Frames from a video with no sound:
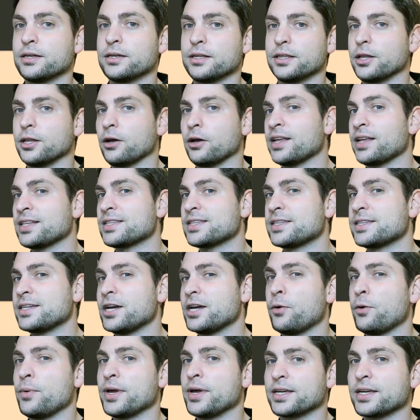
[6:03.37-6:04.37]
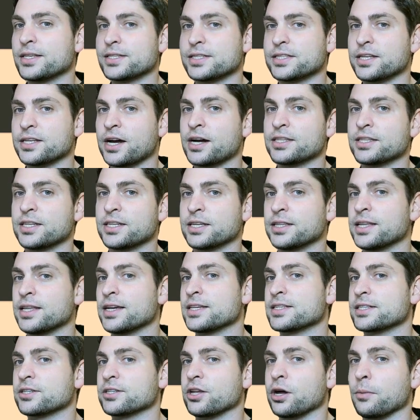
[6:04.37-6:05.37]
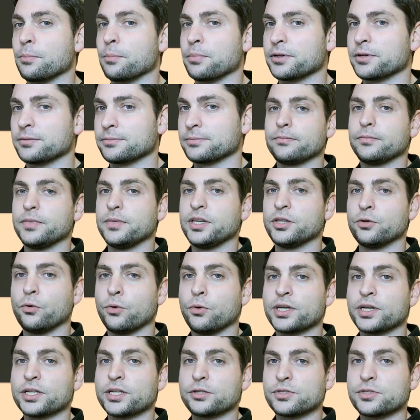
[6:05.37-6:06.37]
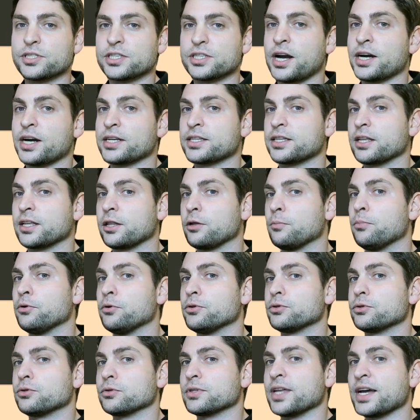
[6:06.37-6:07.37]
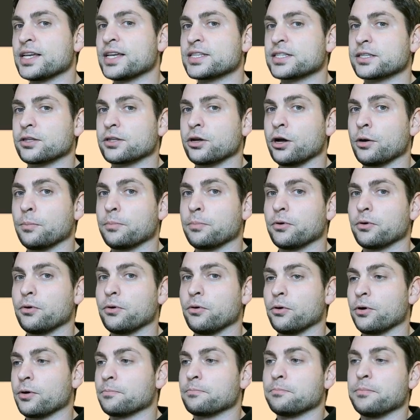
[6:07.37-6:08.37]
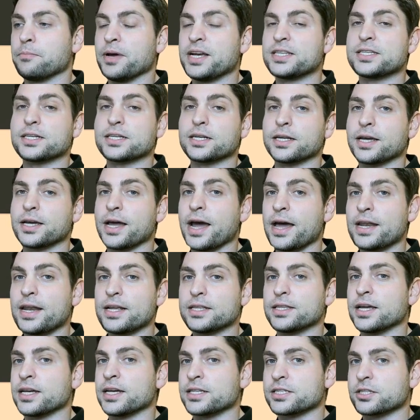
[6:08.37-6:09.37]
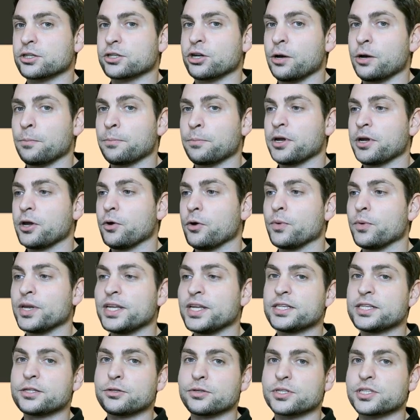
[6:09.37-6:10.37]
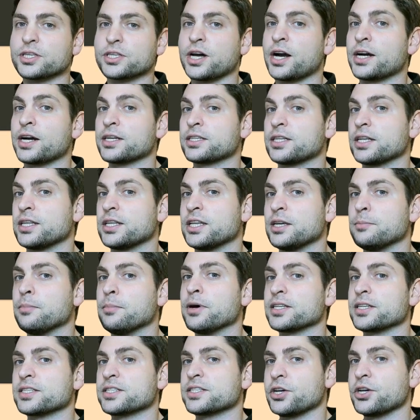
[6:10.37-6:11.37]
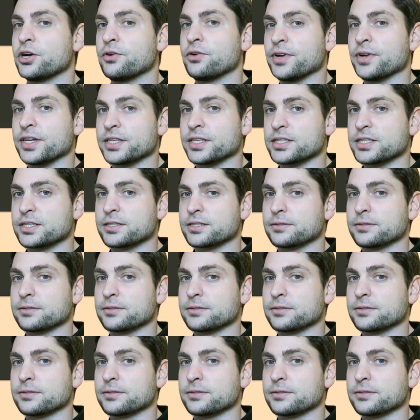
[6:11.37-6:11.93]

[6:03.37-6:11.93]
Now let's see how we can start the desktop. In order to start the Lubuntu desktop, or basically any desktop, we need to start the D-Bus service.